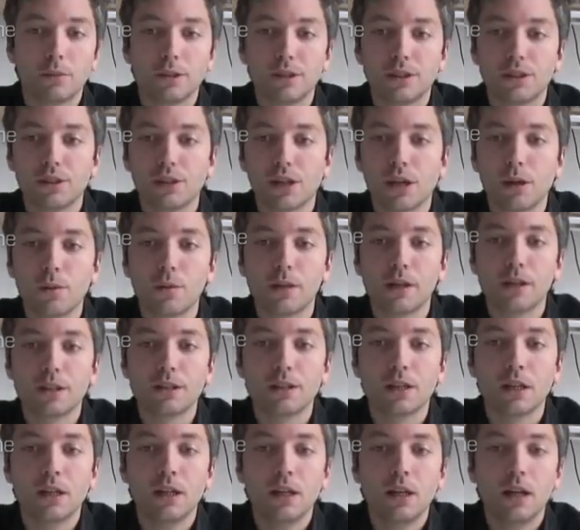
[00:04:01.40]
British
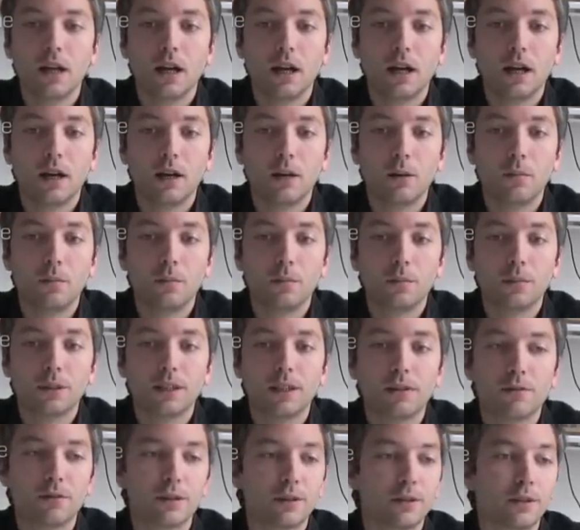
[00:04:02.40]
Airways
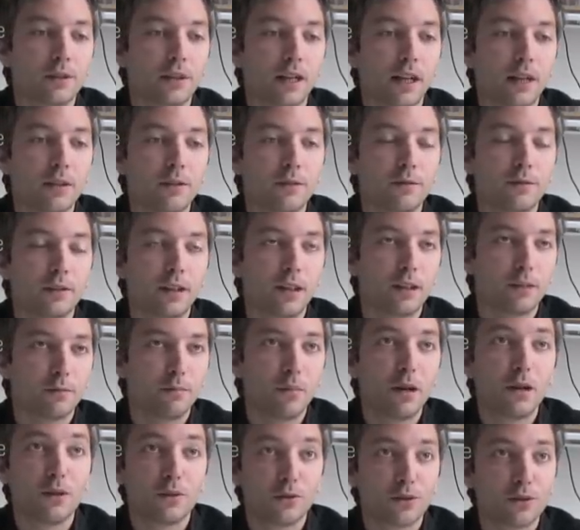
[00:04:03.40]
gave us kind of carte
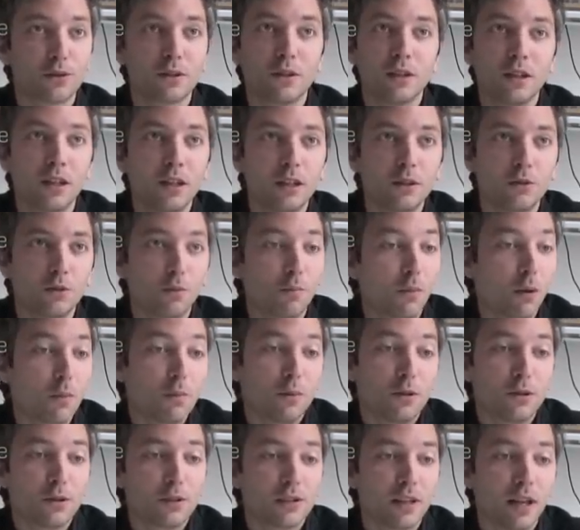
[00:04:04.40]
blanche to
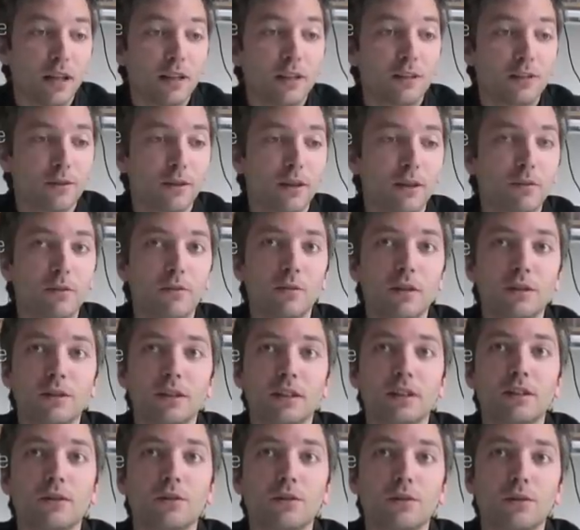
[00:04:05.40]
propose anything we
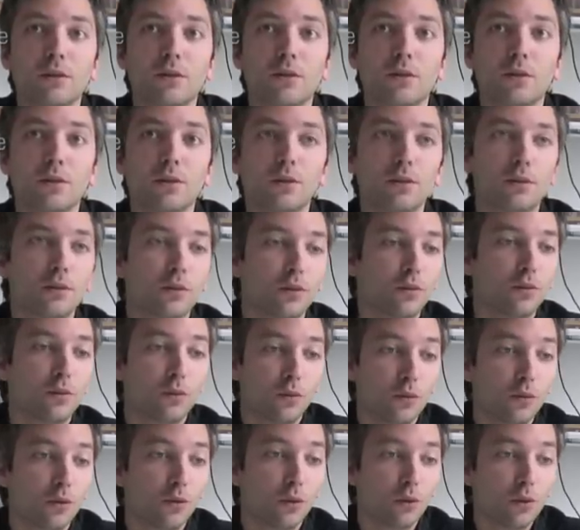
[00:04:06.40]
wanted to
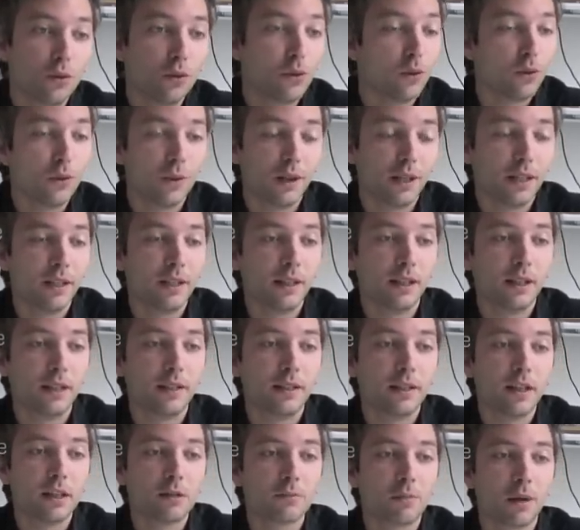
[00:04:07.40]
do in
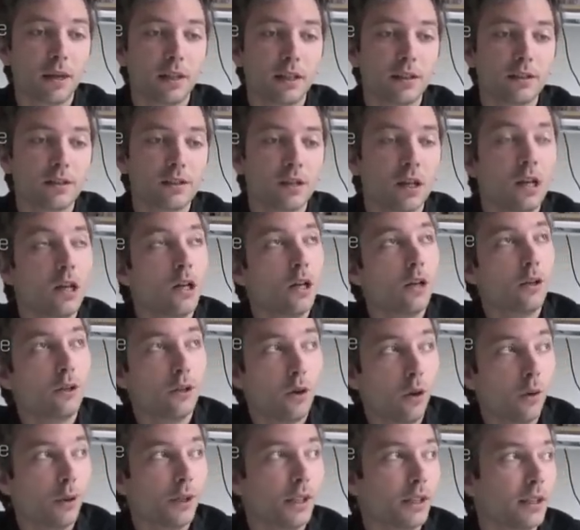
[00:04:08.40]
that place,
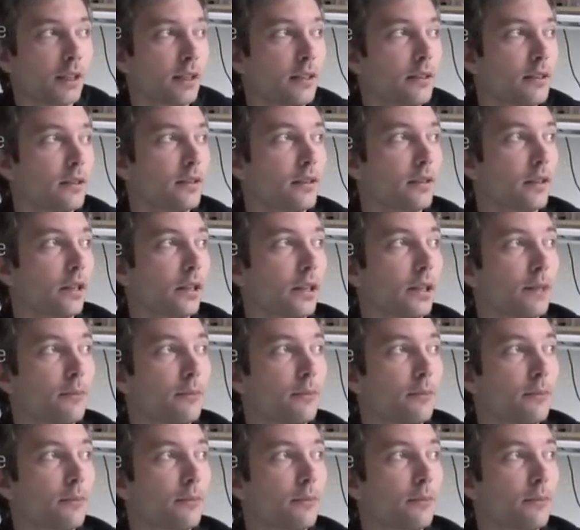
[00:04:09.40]
knowing that it's